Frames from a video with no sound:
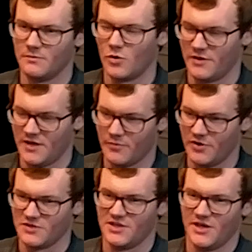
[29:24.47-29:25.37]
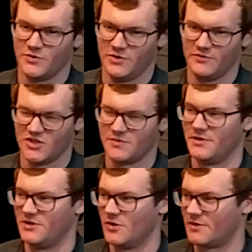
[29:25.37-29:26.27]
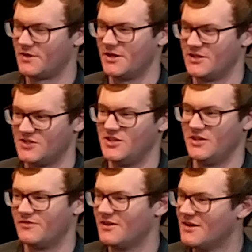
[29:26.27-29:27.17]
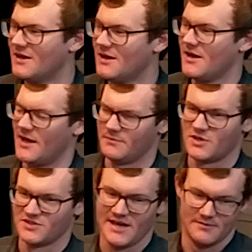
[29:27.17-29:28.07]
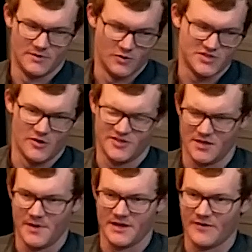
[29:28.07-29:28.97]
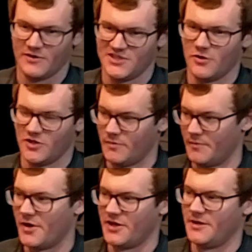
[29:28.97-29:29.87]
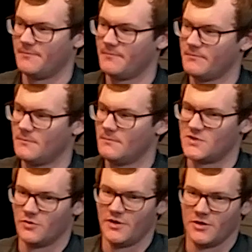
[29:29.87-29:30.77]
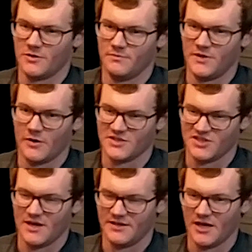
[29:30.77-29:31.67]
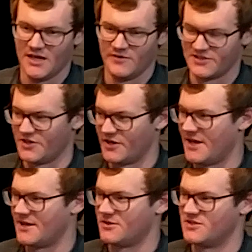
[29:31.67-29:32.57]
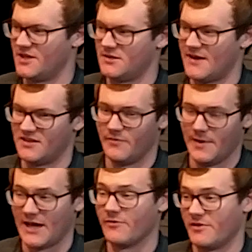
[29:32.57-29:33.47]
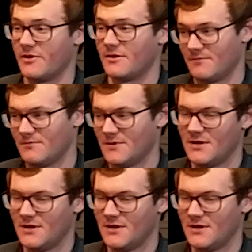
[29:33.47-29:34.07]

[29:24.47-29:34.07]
more in the embryo stage, when you've just been, kind of conceived. And because those cells need to make every cell in the human body. So they're as naive as it's going to get because they had to make everything,